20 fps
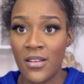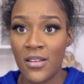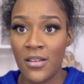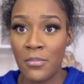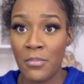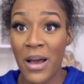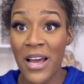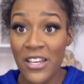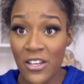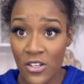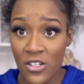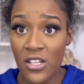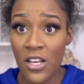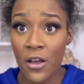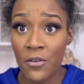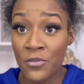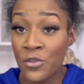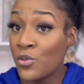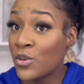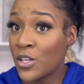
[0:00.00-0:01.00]
By
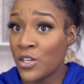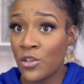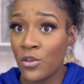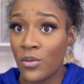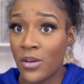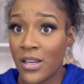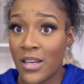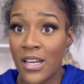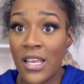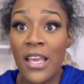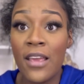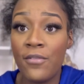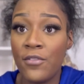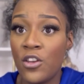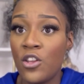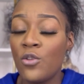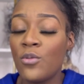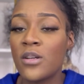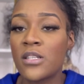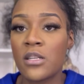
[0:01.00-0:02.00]
yourself. You can do it. Even
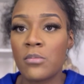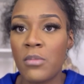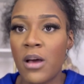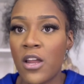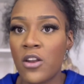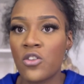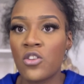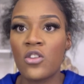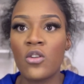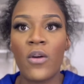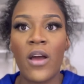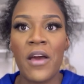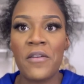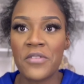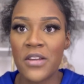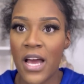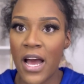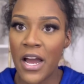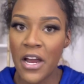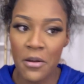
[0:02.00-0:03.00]
you as a model, you don't have
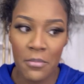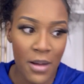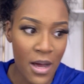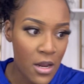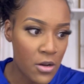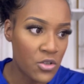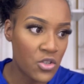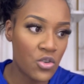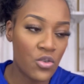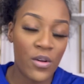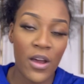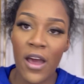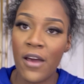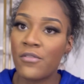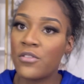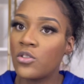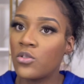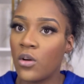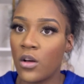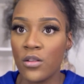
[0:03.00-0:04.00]
to hire models. You don't have to
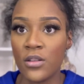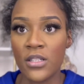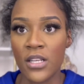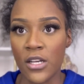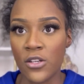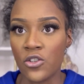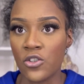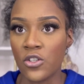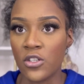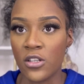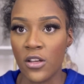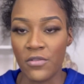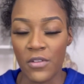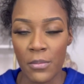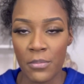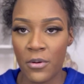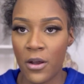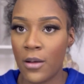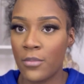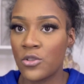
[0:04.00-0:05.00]
do all this extra stuff. I
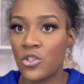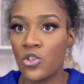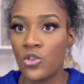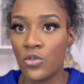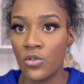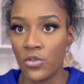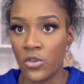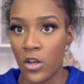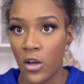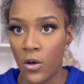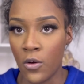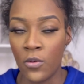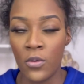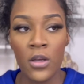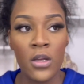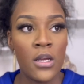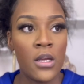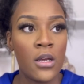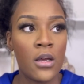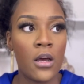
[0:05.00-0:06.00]
promise you, you don't.
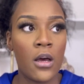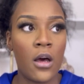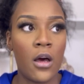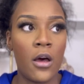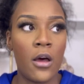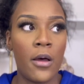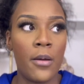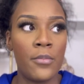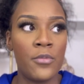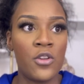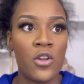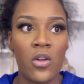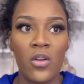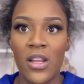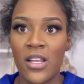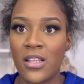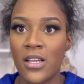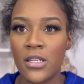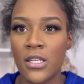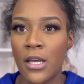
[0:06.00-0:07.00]
Don't
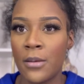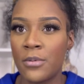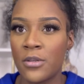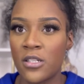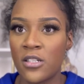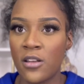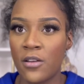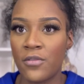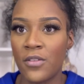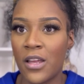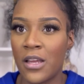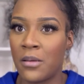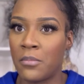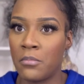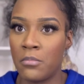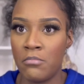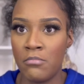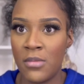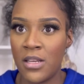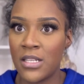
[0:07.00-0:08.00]
let that type of stuff like
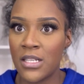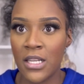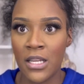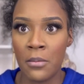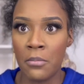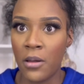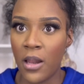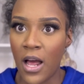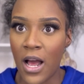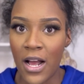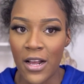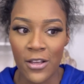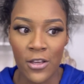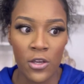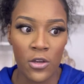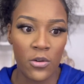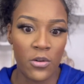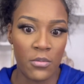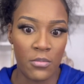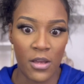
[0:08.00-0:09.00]
mentally block
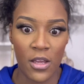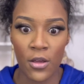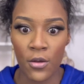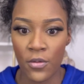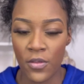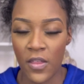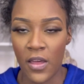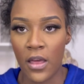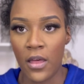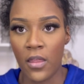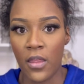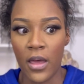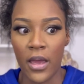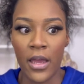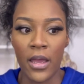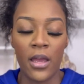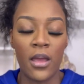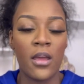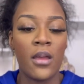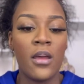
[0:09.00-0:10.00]
you and make you think like,